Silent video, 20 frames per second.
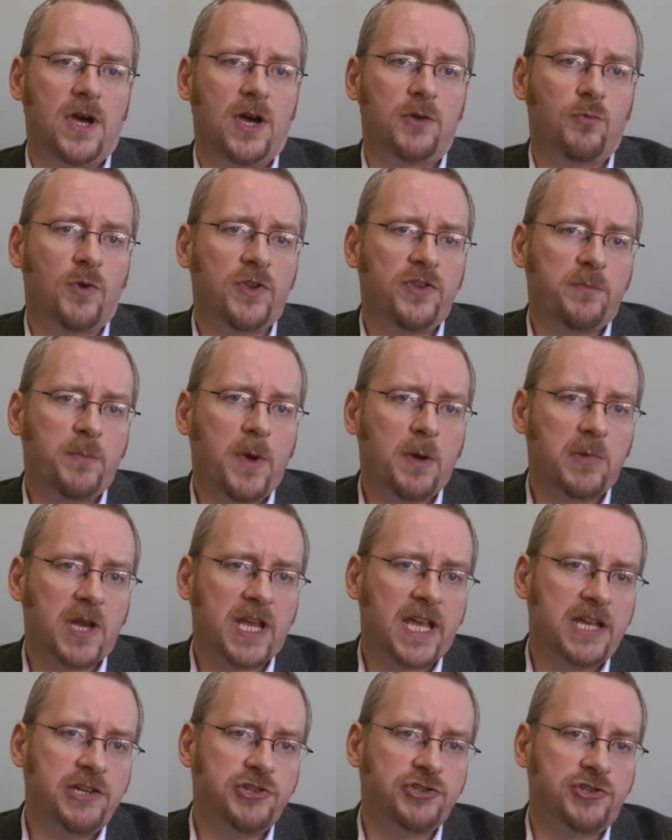And once
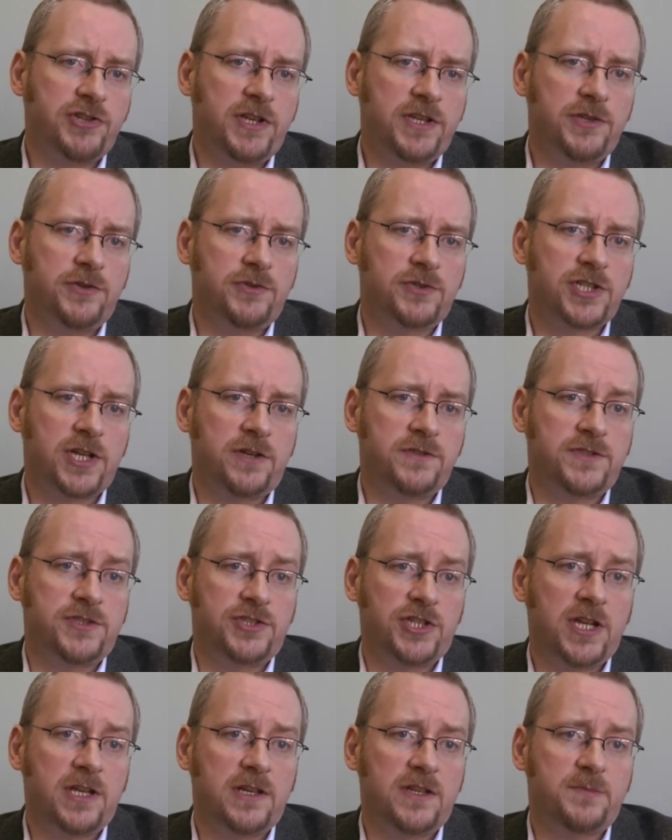publication in your chosen
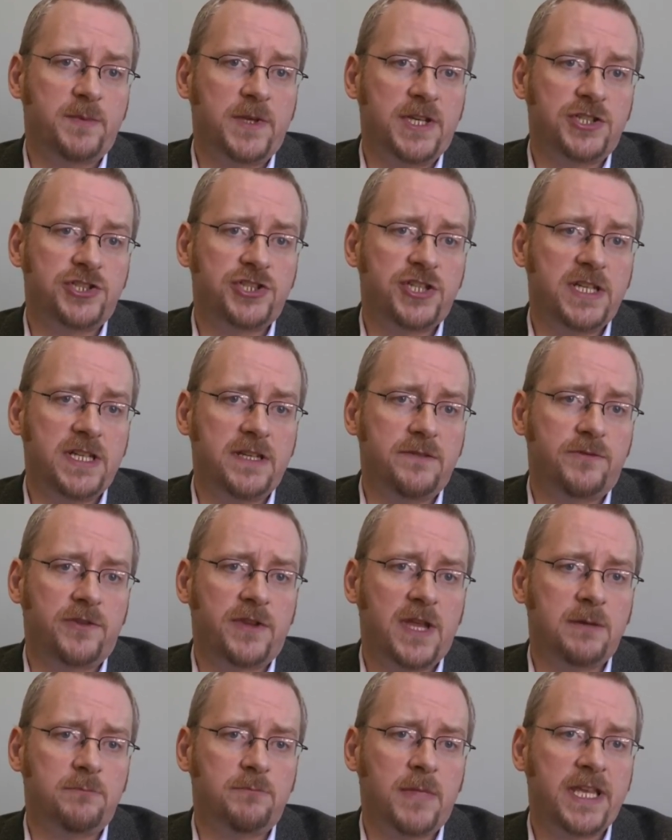journal has been achieved,
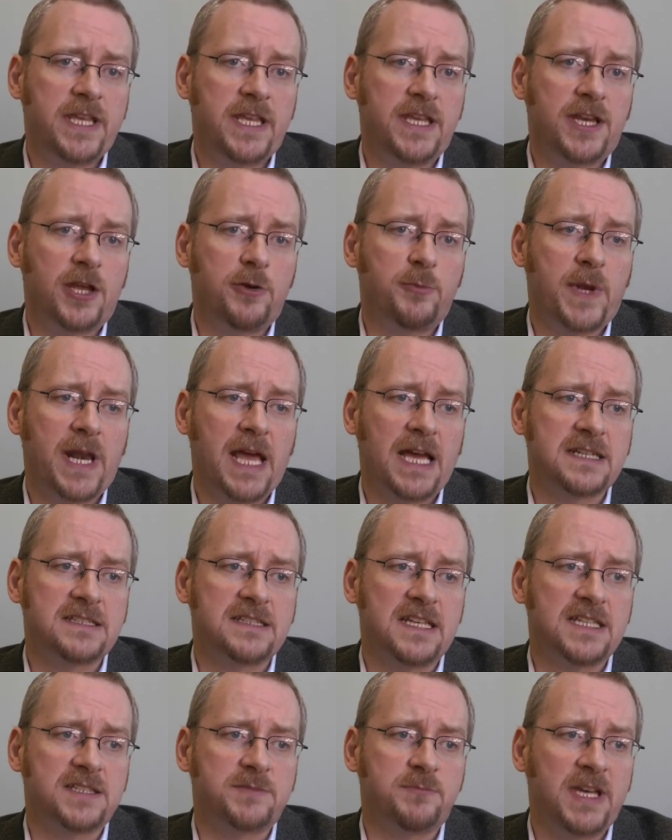then making it open
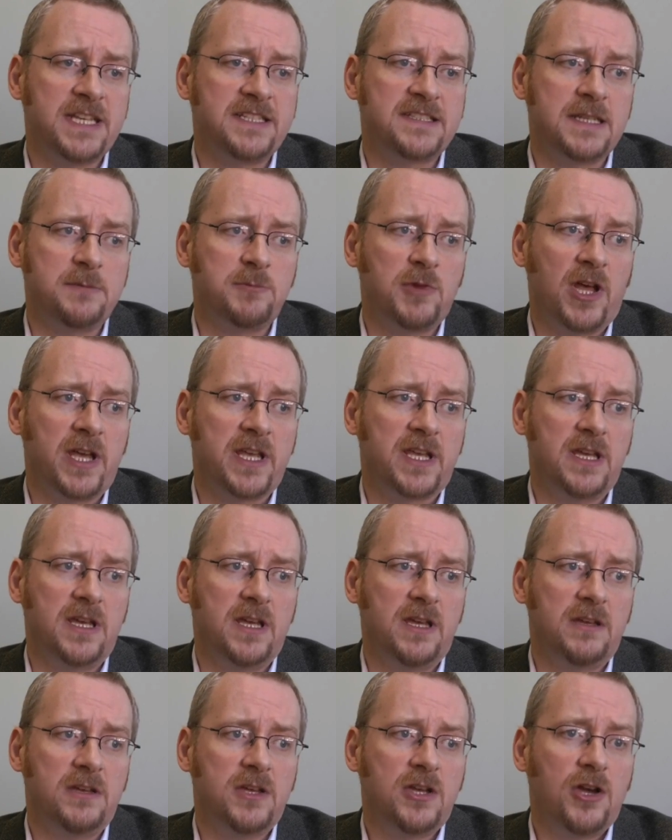access may seem like
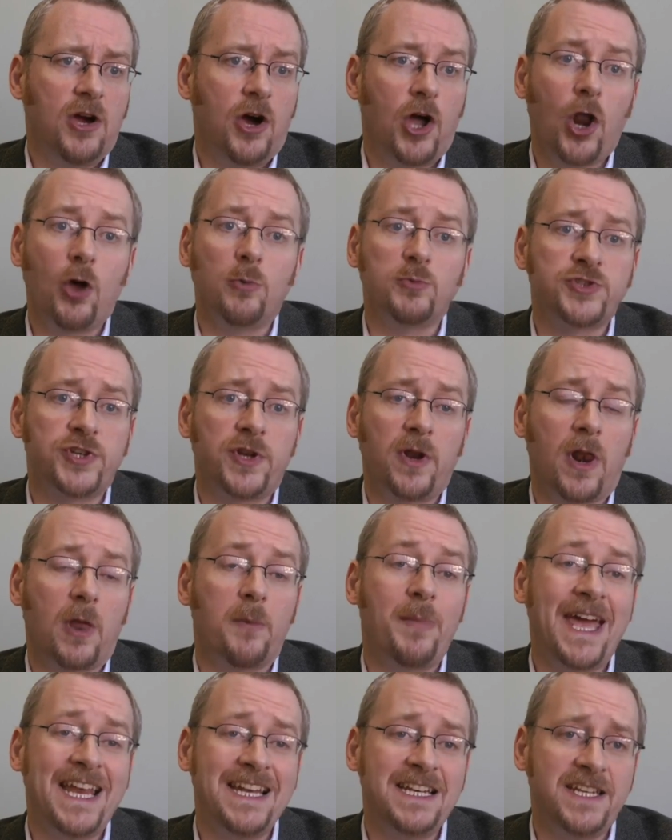an optional
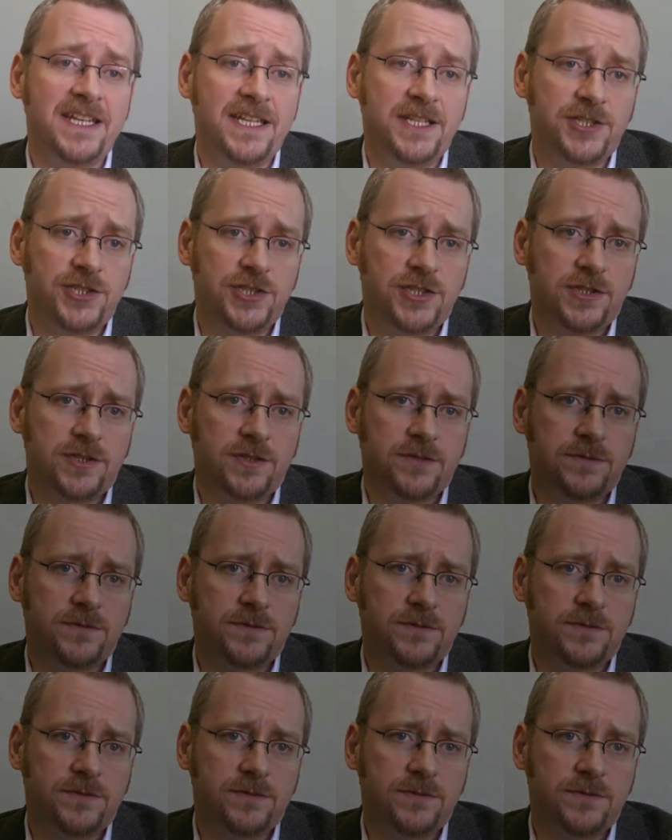appendage.